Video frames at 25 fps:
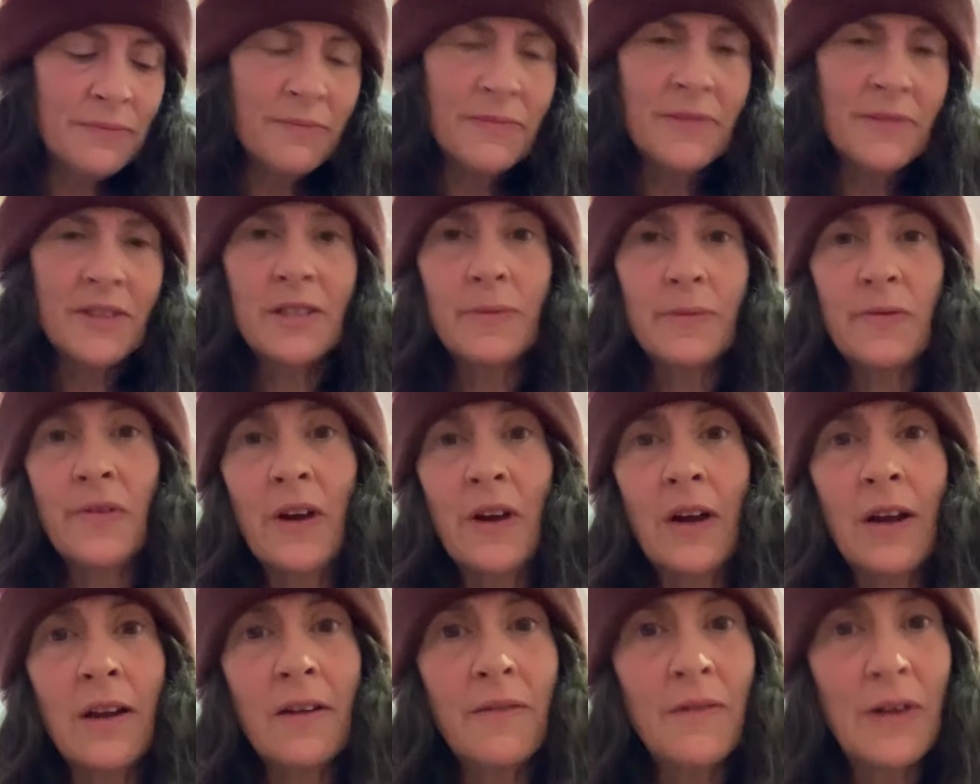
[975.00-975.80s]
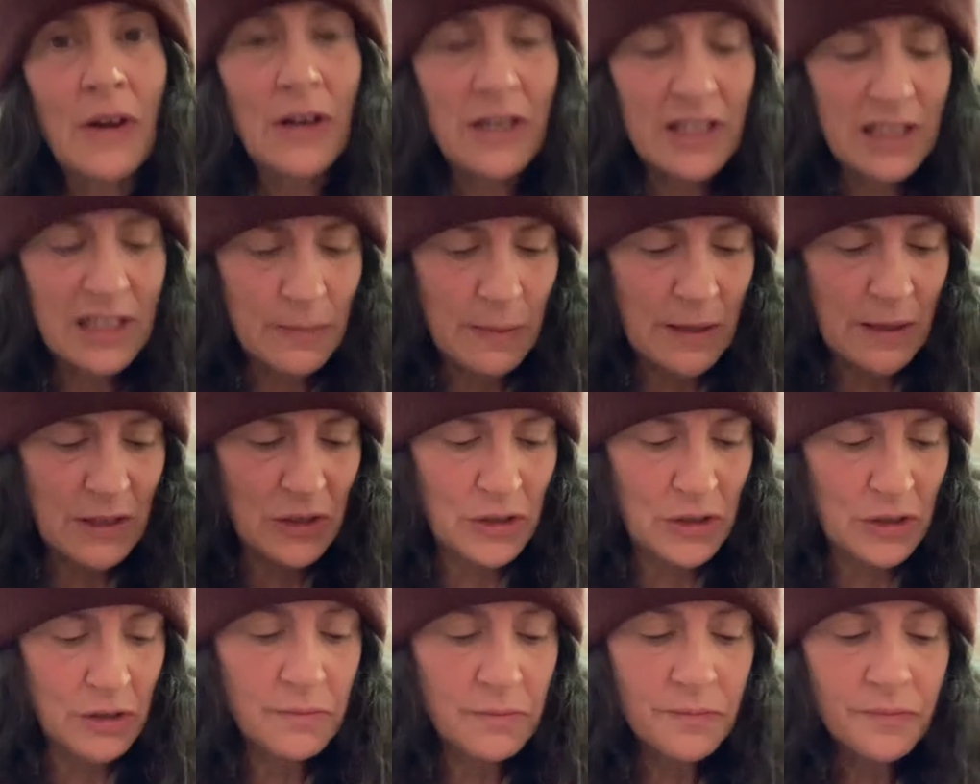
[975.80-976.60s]
It's very, very
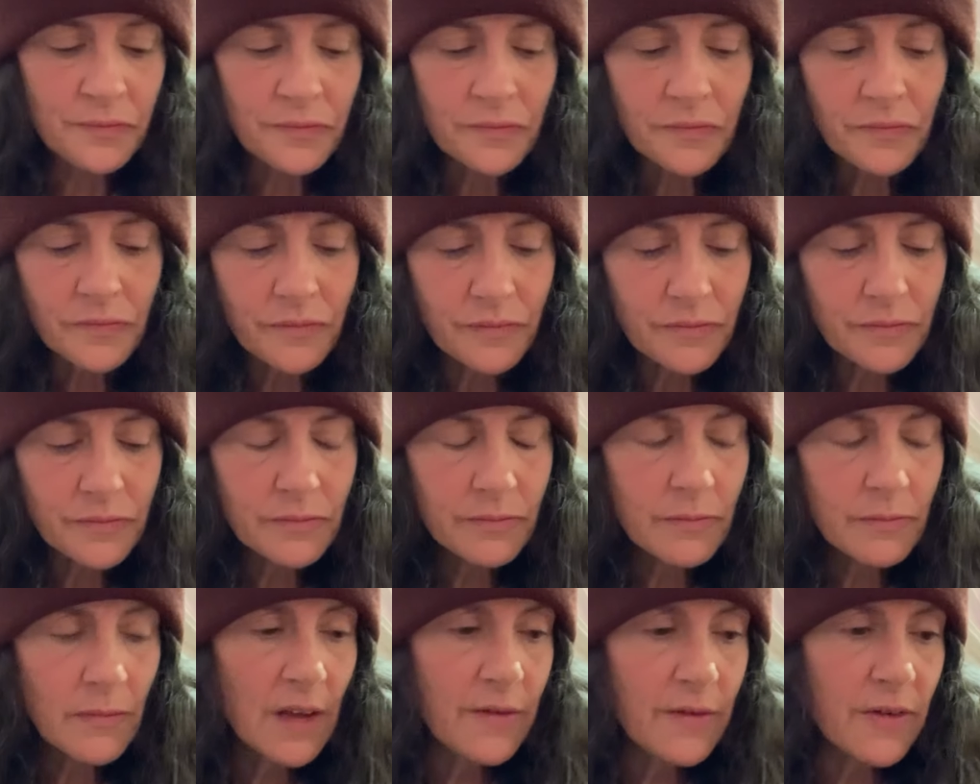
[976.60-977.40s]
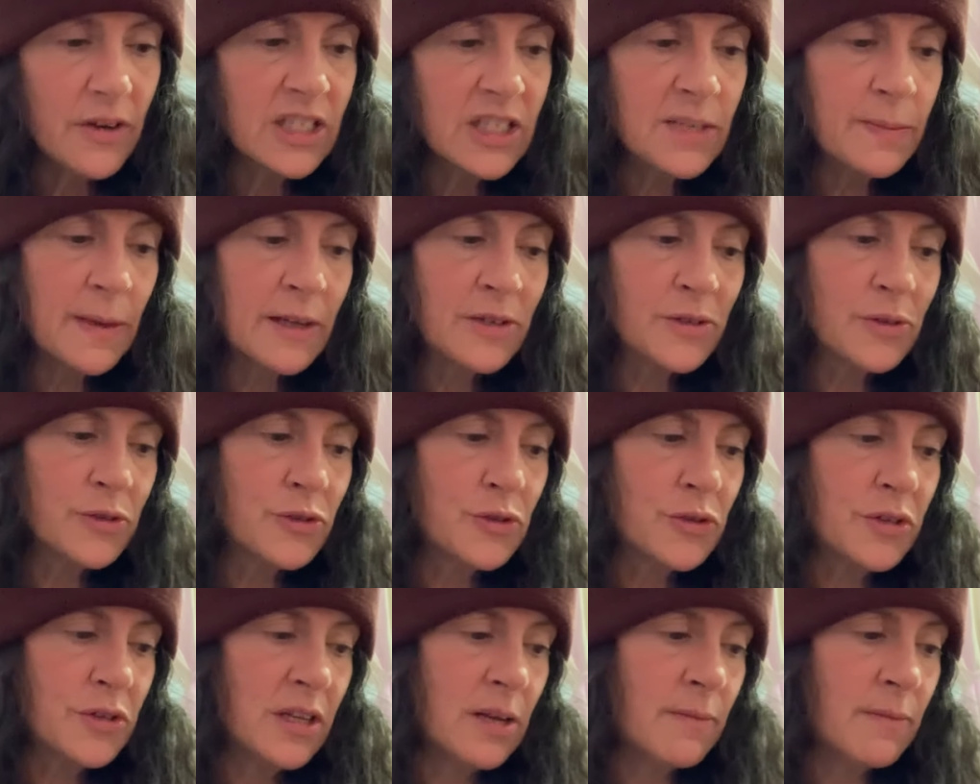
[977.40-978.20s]
special
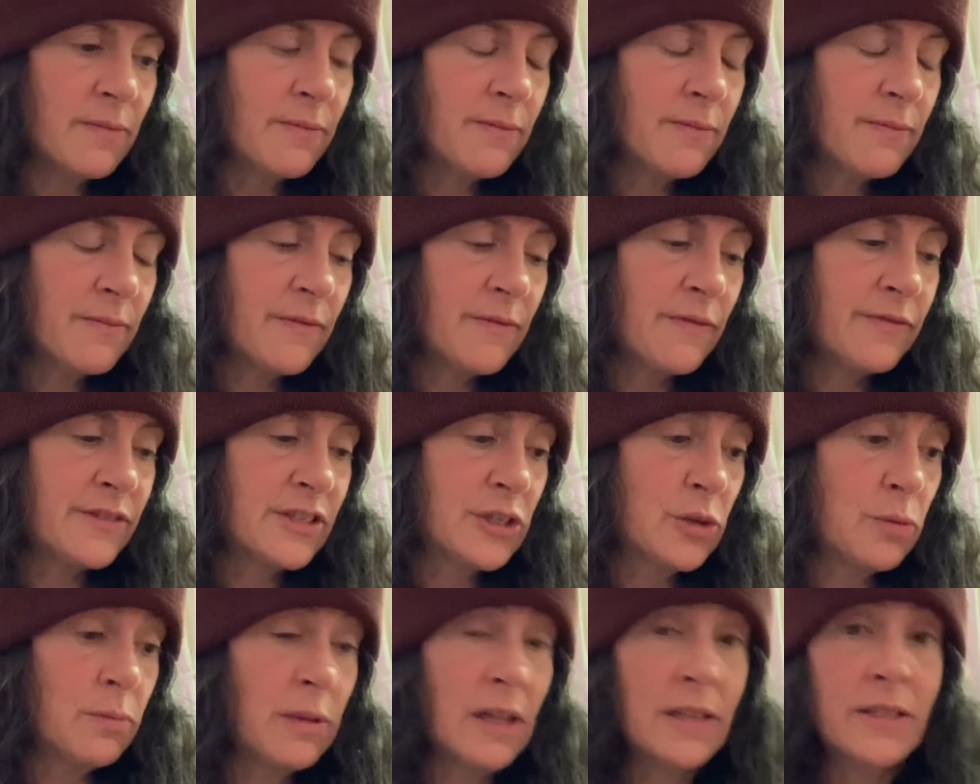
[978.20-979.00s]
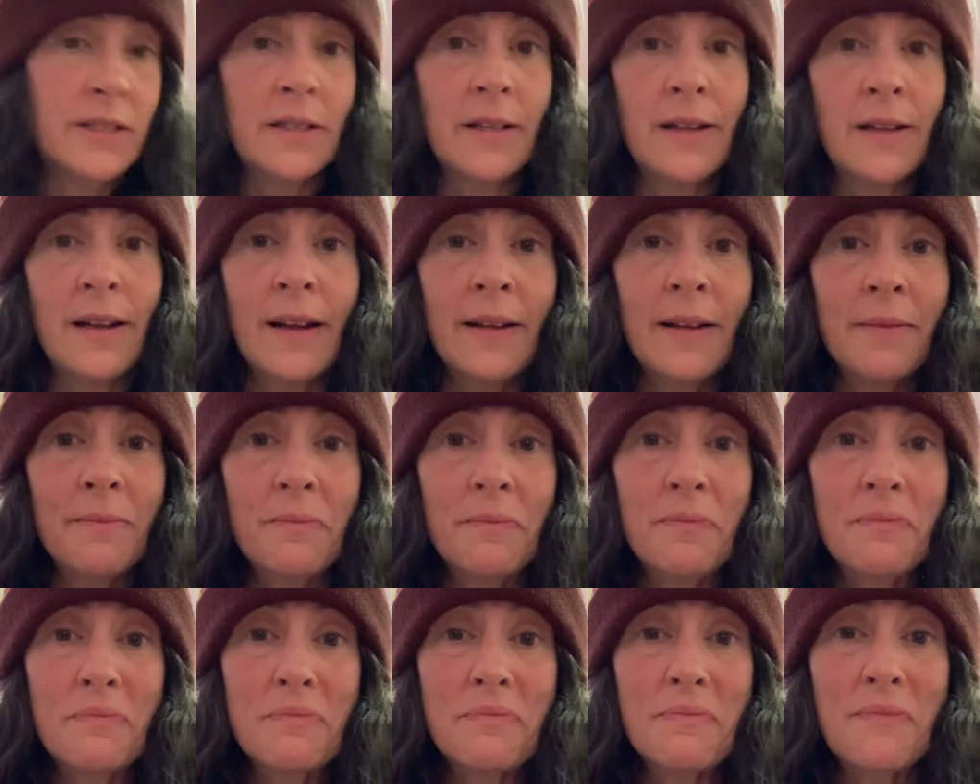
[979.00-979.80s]
tree. I'm so blessed that I
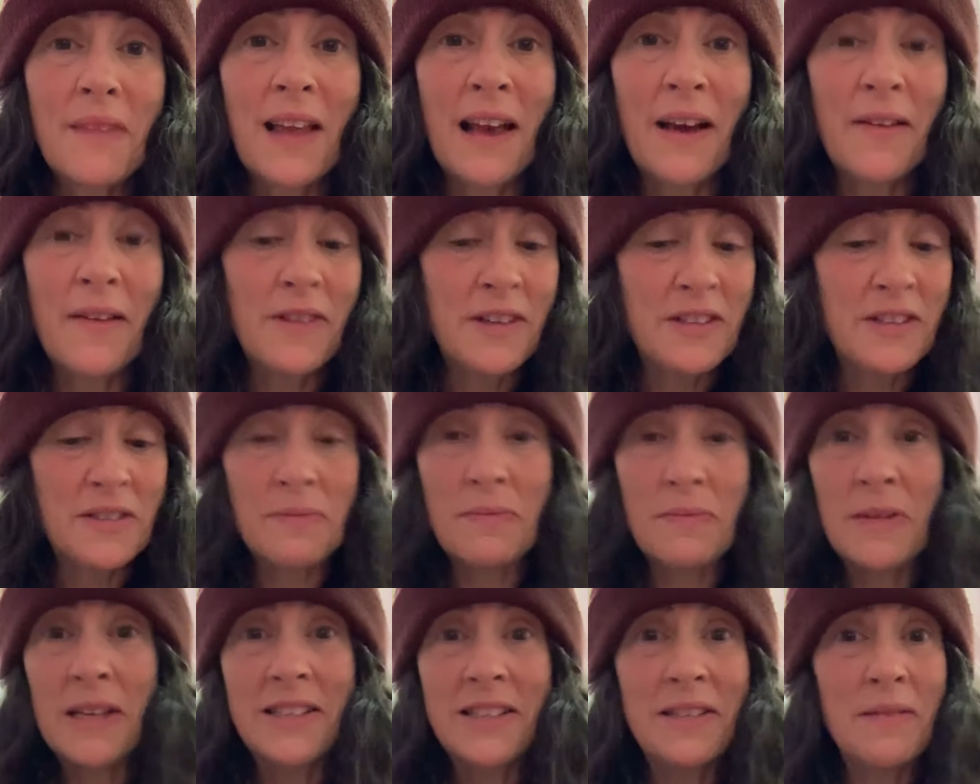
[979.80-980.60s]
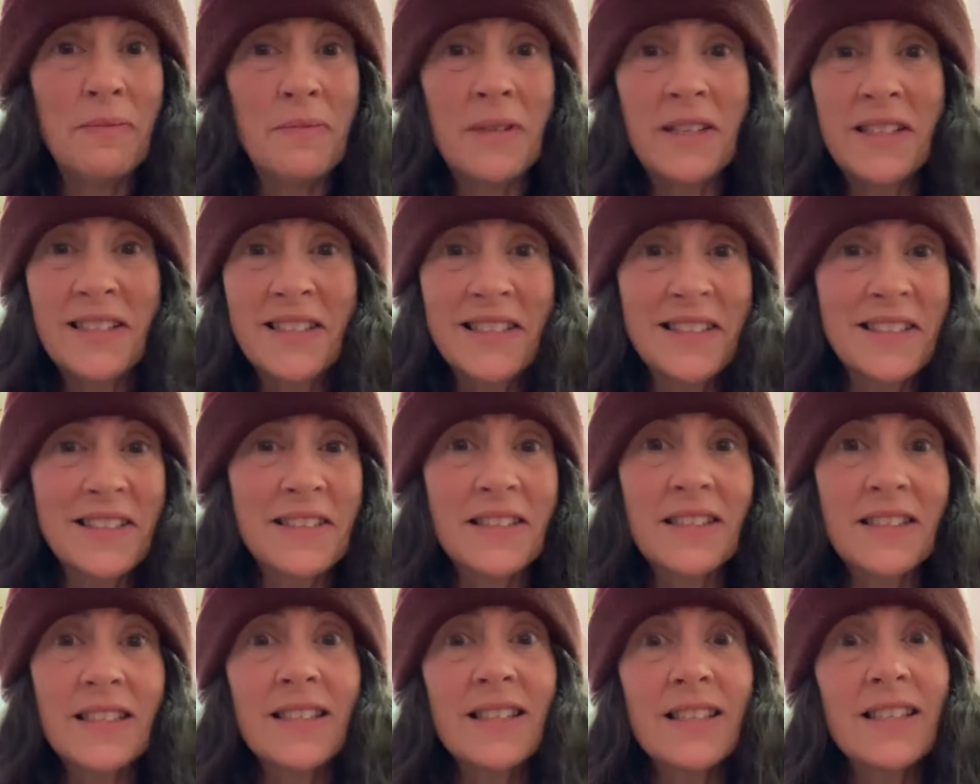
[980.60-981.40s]
have these amazing
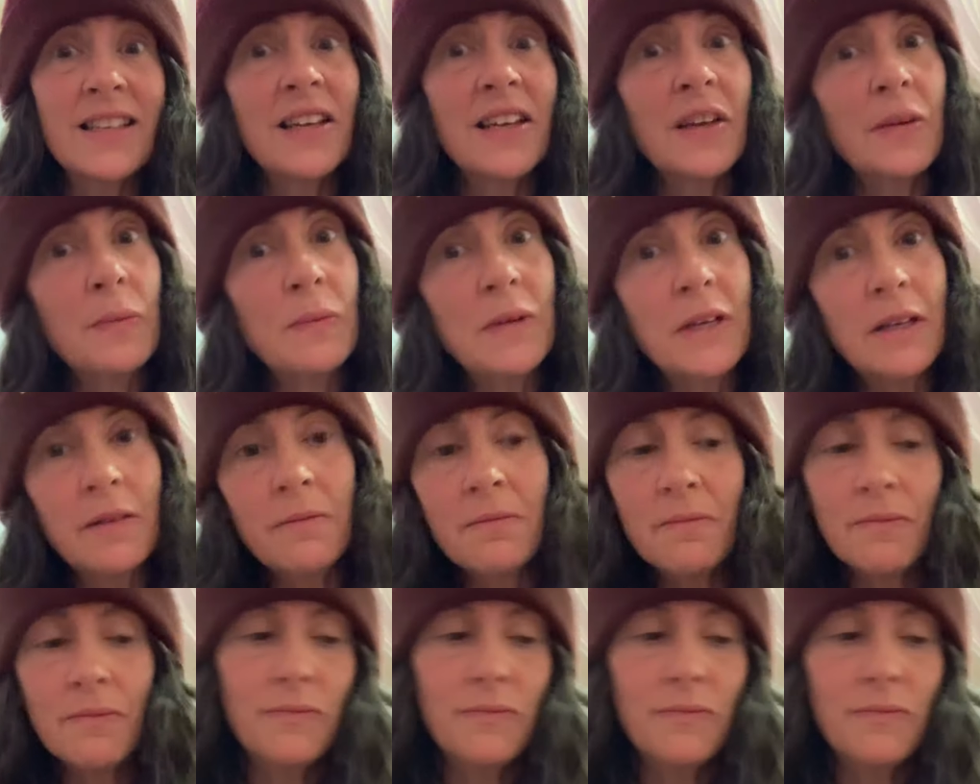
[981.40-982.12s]
pieces. I mean,